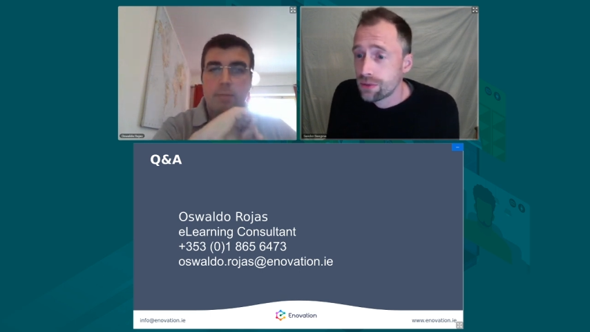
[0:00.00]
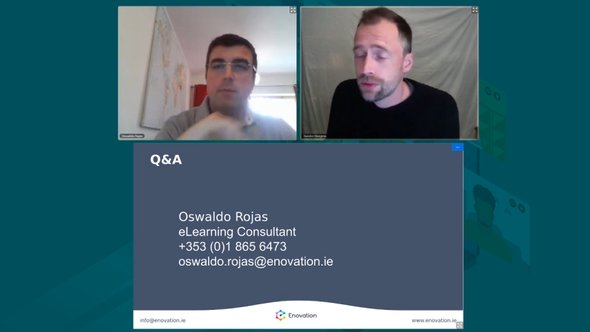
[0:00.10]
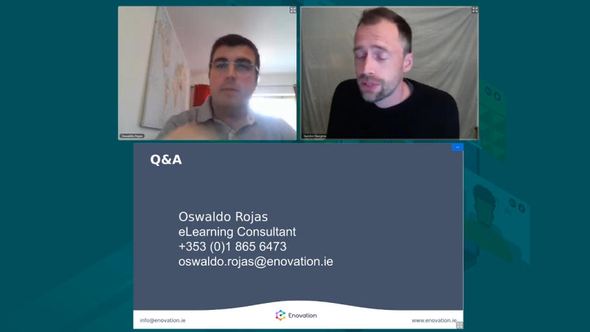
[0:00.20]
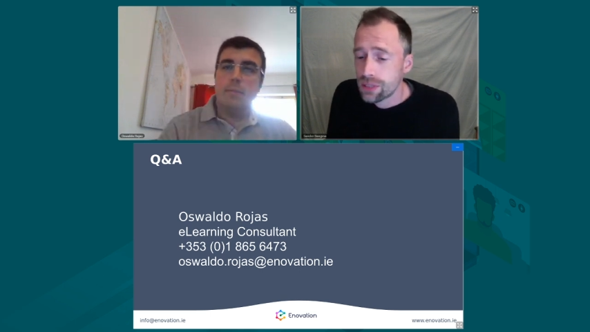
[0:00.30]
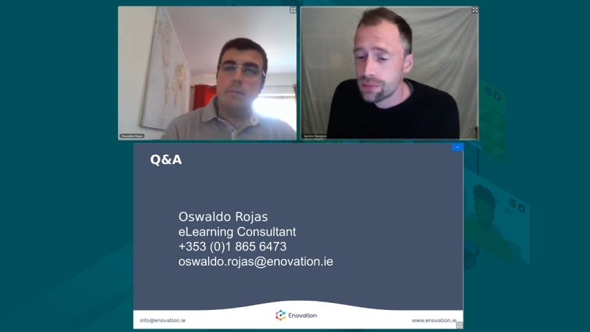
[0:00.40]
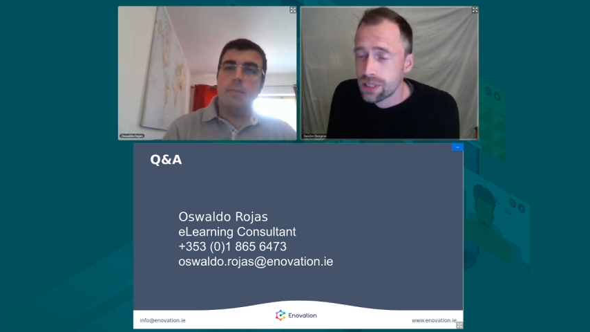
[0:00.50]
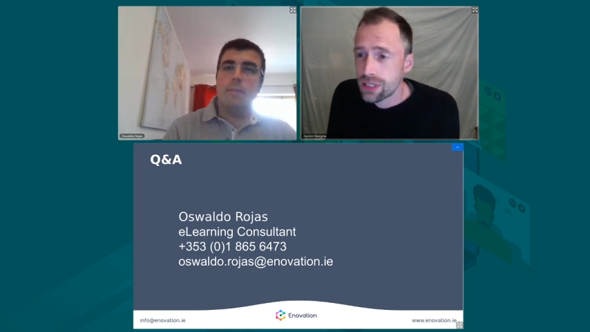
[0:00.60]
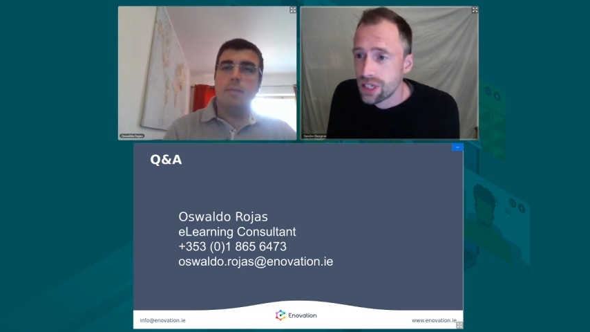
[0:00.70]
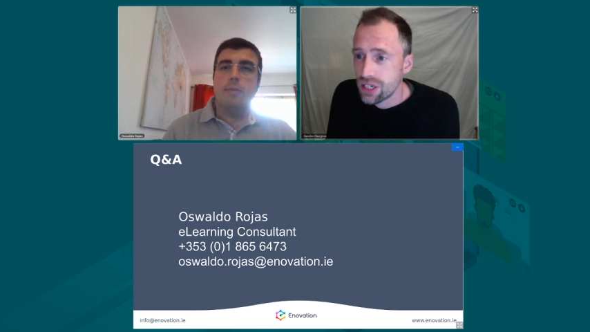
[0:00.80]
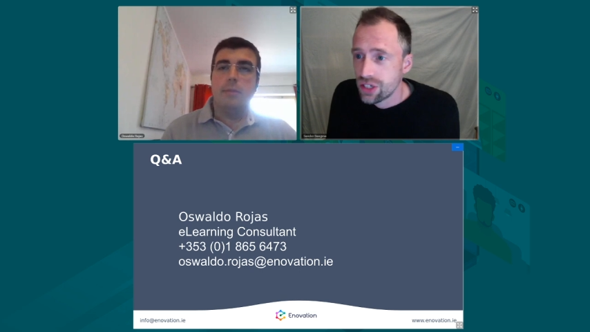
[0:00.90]
Speaker 1: for this
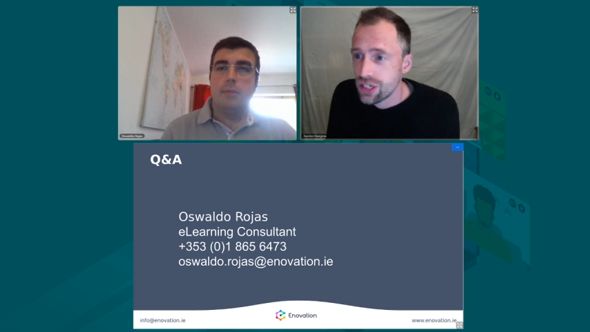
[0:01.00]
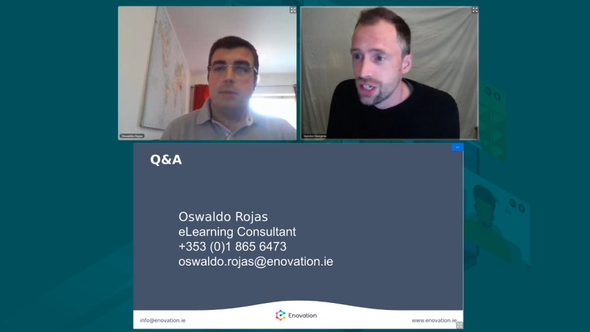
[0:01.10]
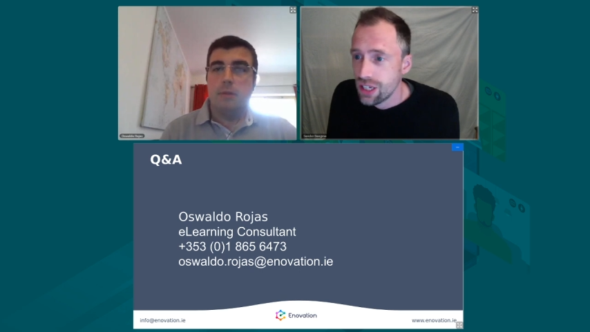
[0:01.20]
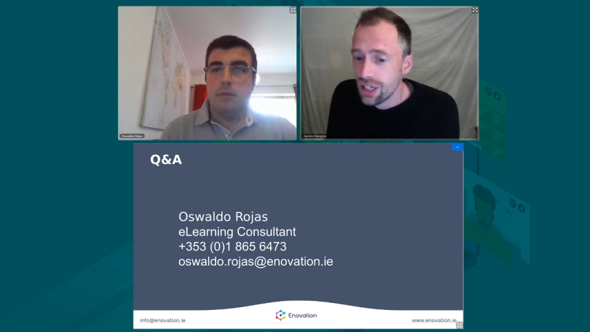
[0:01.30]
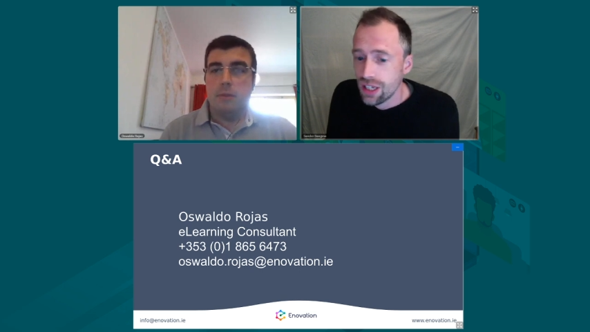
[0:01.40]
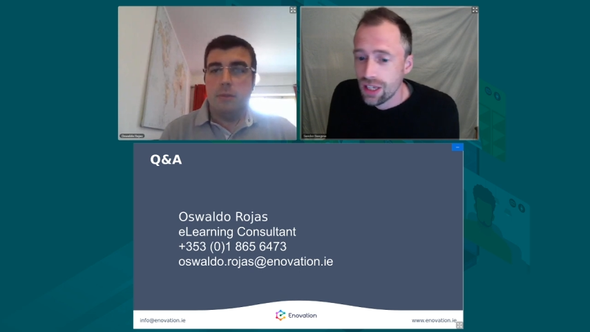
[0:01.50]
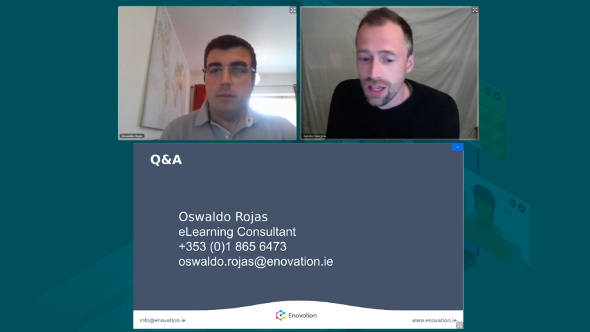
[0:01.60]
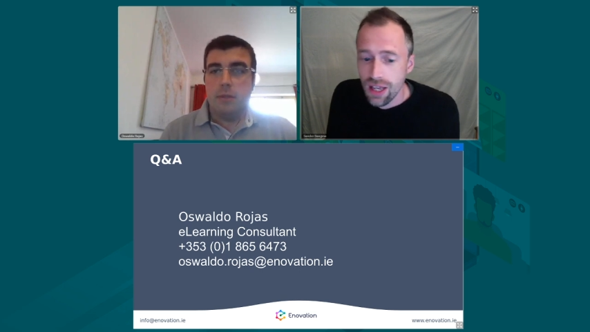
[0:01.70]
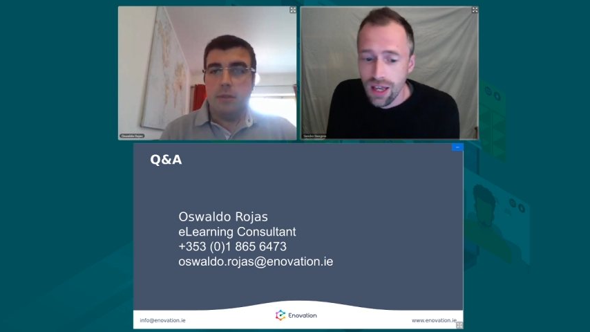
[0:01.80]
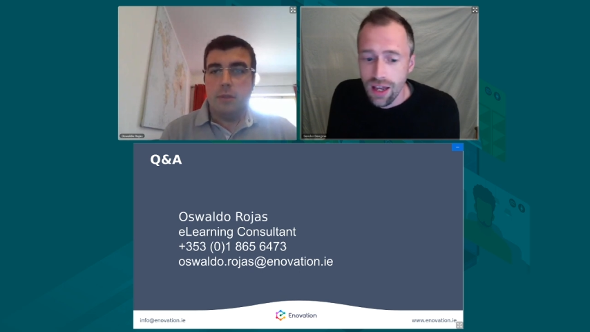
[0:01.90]
presentation.
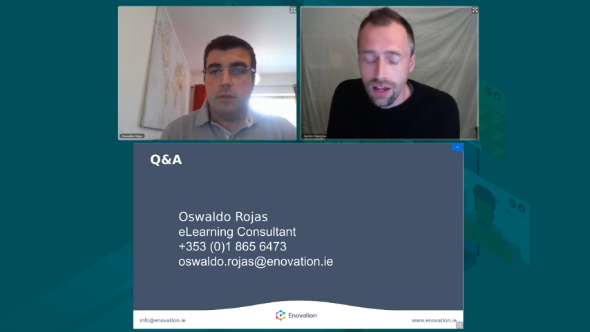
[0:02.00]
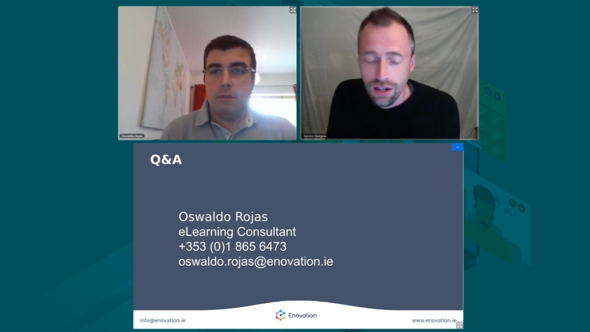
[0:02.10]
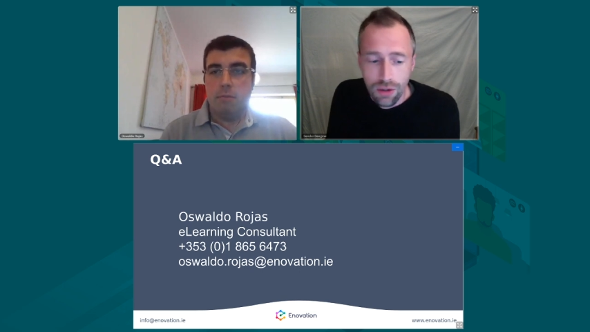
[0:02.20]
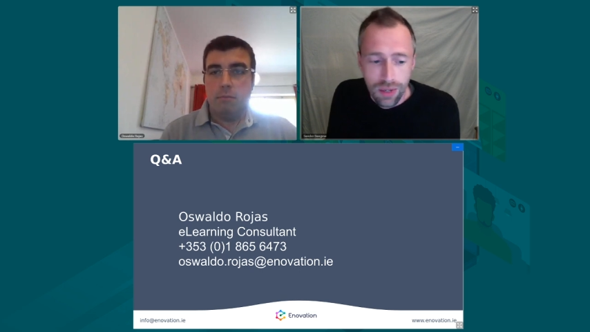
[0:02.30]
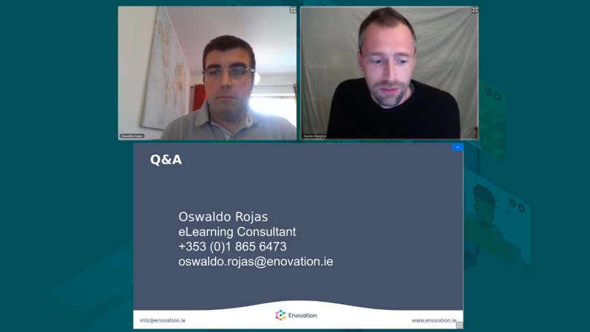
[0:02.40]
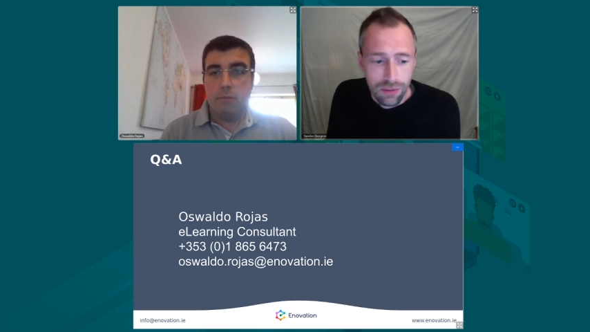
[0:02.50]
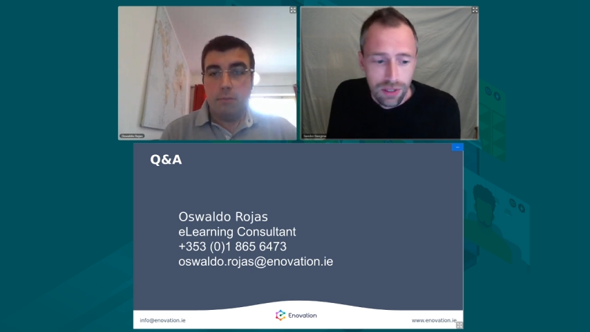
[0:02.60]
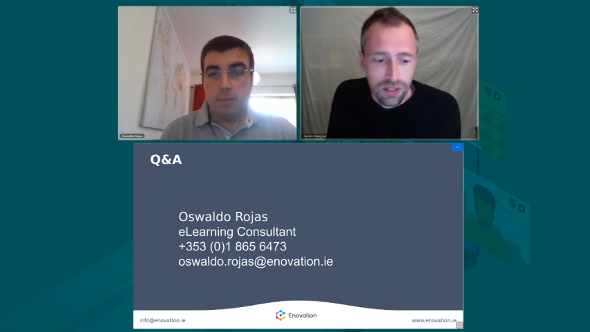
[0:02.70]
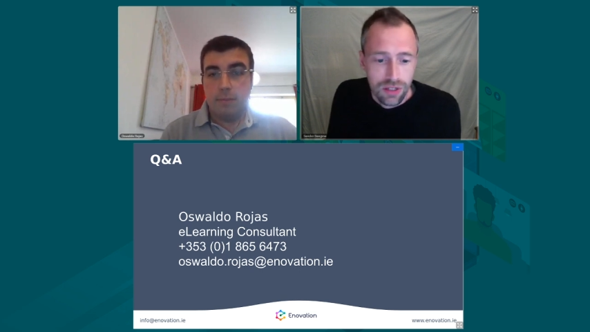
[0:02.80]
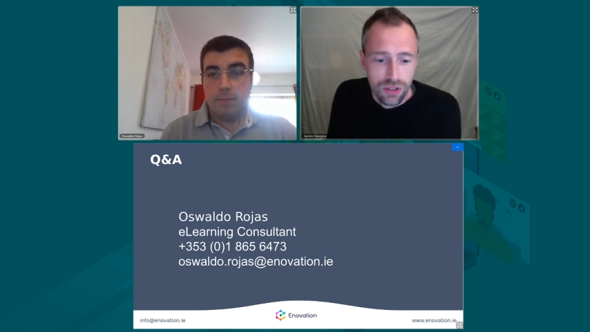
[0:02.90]
Uh, I uh, hope
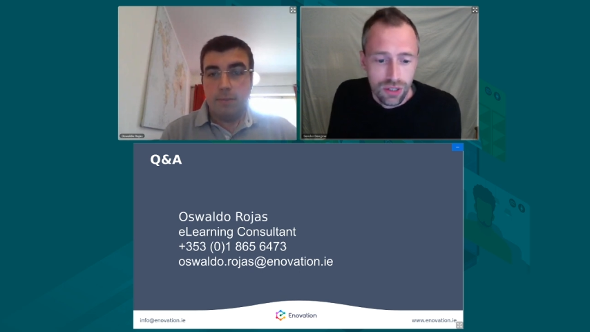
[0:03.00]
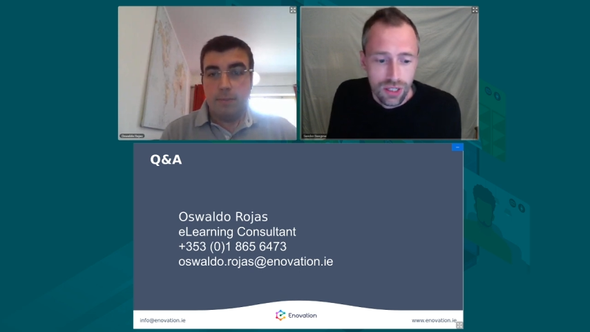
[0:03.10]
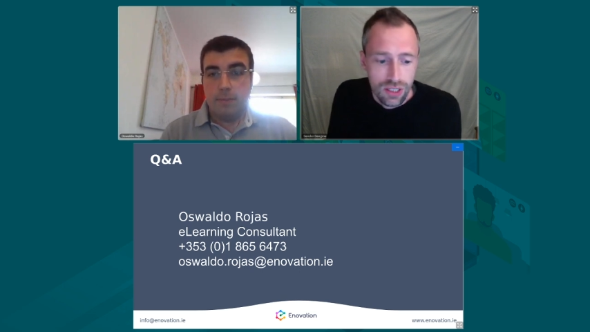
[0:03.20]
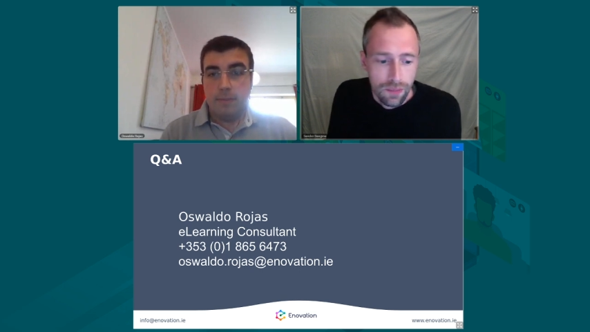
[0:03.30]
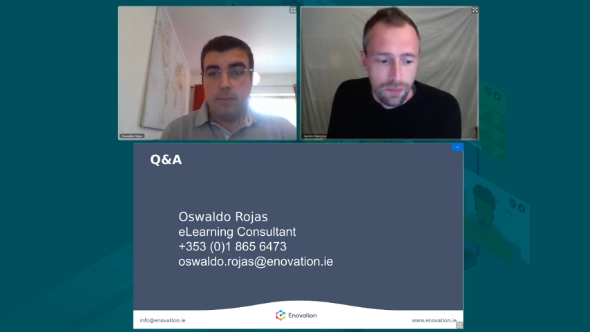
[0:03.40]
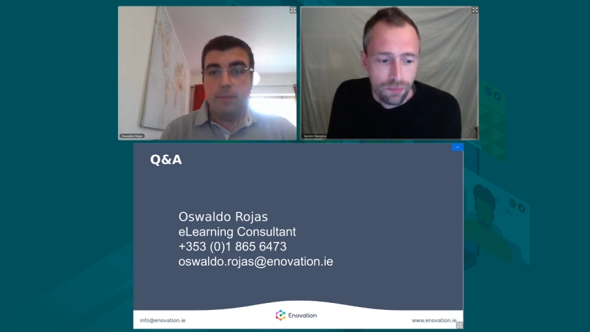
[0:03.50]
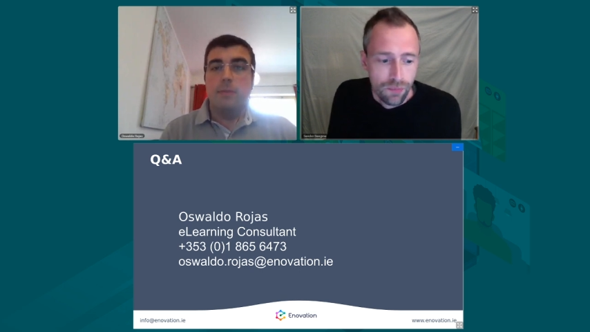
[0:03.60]
everybody enjoyed it.